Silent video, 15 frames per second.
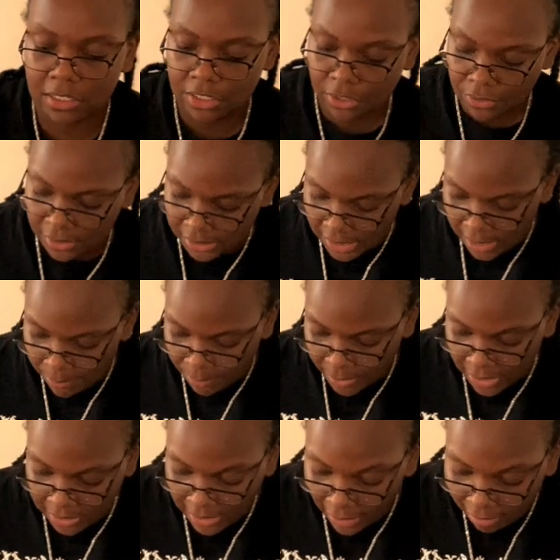associate
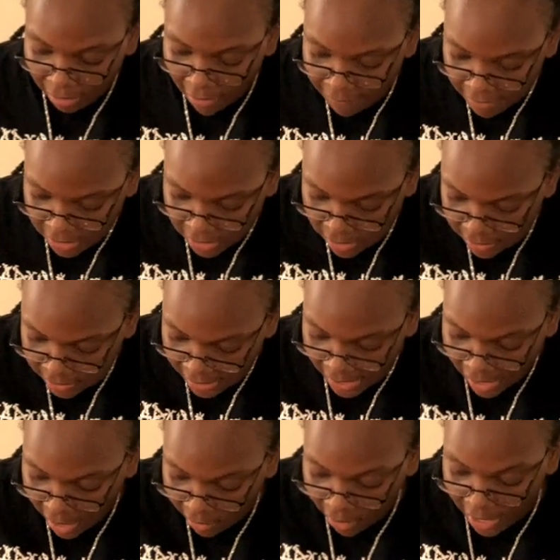because I love these and
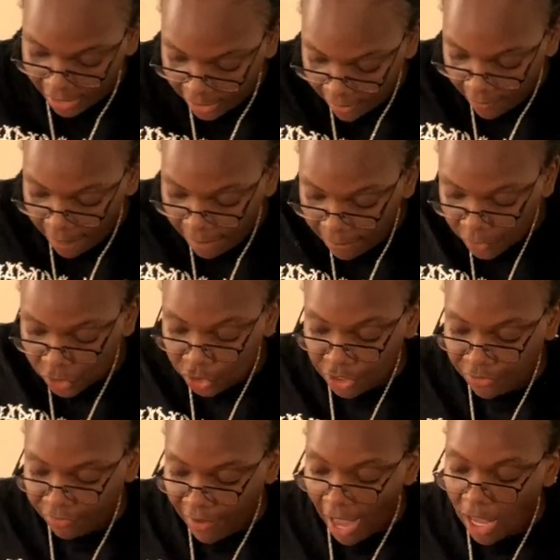I like she
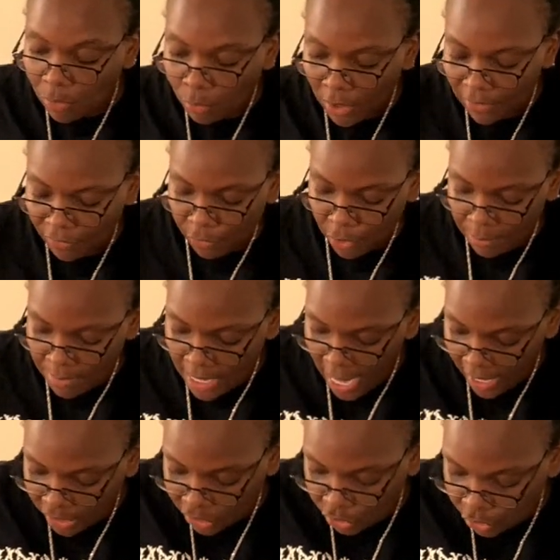found one for me
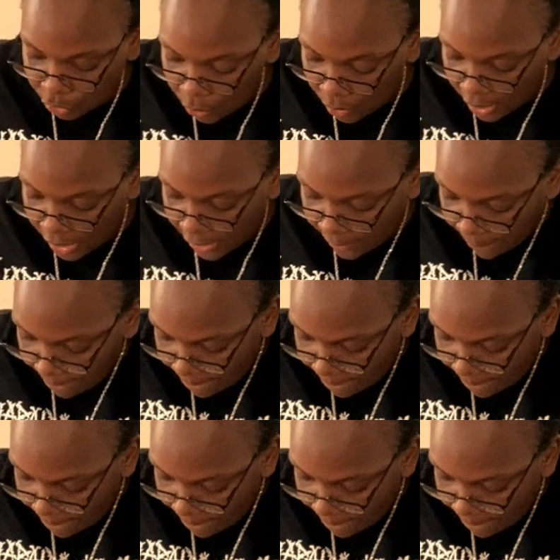at a store